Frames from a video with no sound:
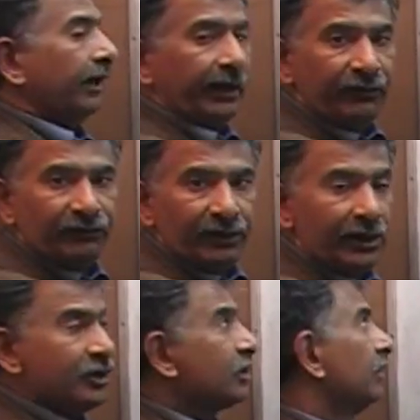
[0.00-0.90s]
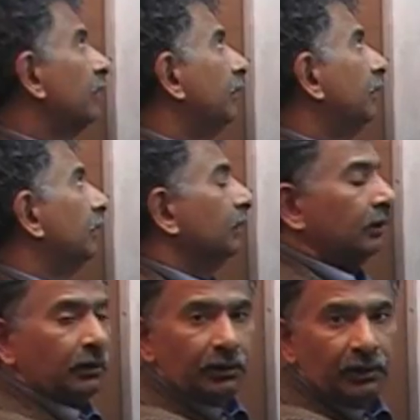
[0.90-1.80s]
S H
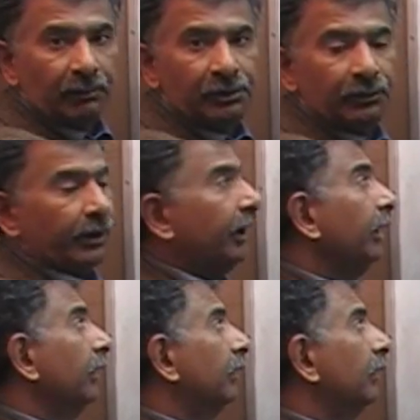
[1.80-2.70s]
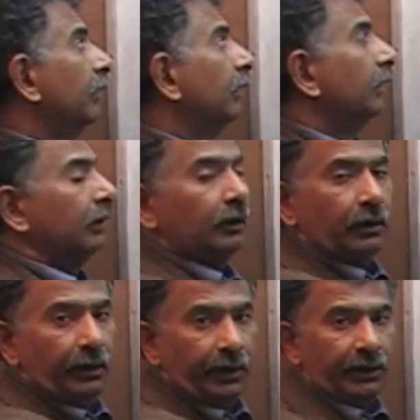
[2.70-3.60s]
W A
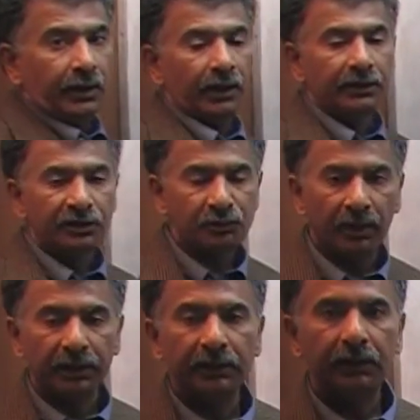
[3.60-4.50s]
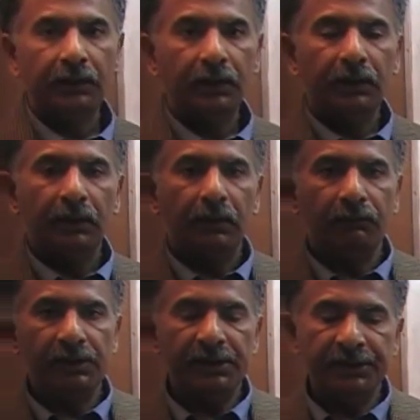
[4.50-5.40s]
N I, Keshwani.
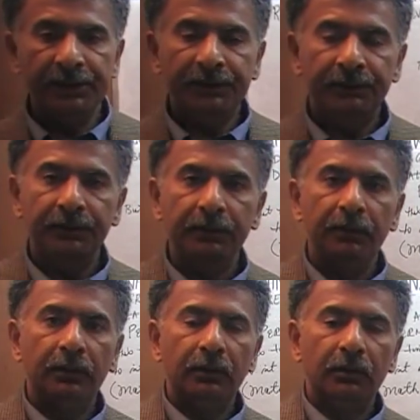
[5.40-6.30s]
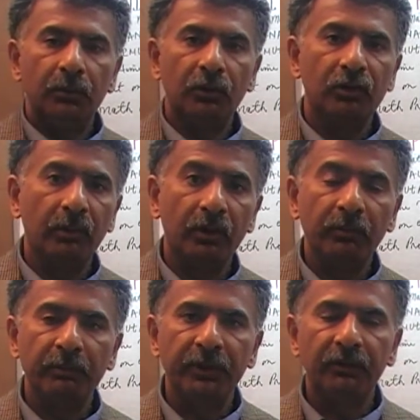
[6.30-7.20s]
We are here because we want to
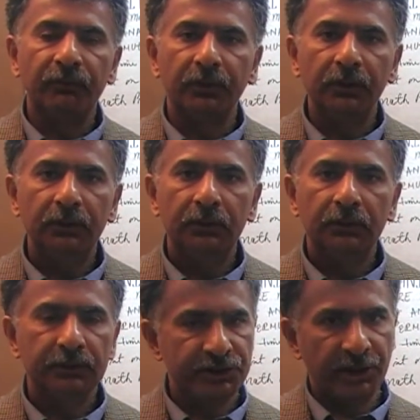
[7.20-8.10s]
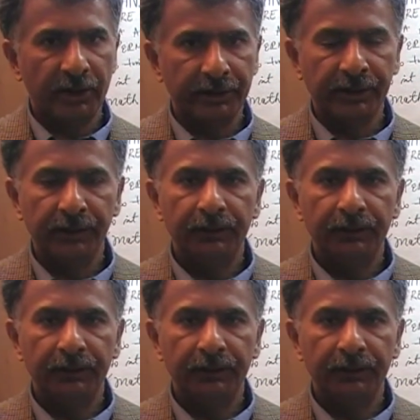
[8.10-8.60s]
prepare for the G R E.